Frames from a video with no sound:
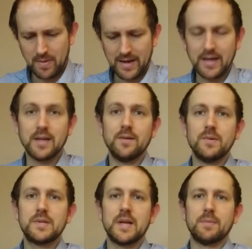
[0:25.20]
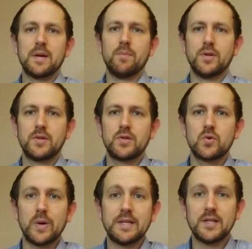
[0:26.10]
Back in September
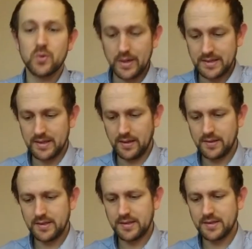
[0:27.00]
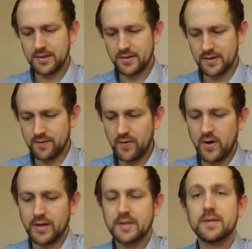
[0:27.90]
2020, Citizens
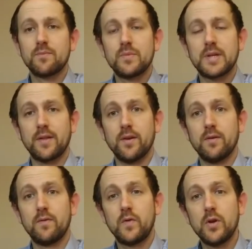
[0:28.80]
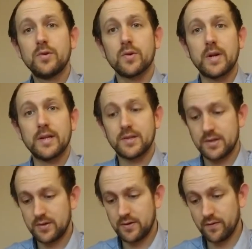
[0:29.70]
Advice said that views on
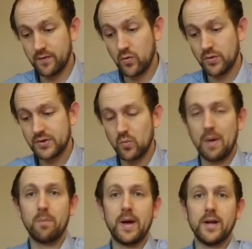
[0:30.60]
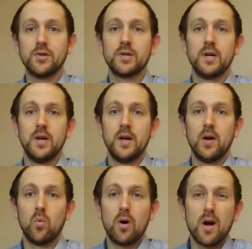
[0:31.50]
its divorce webpage
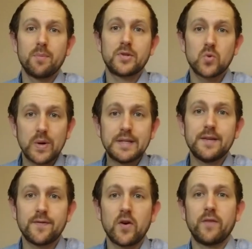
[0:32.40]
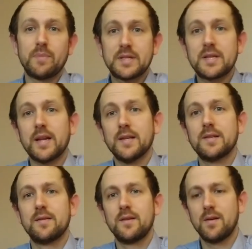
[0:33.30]
were up
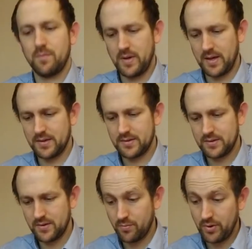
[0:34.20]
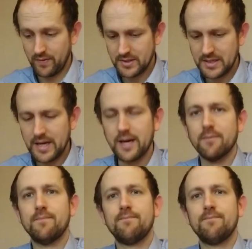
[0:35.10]
25% compared to the previous year.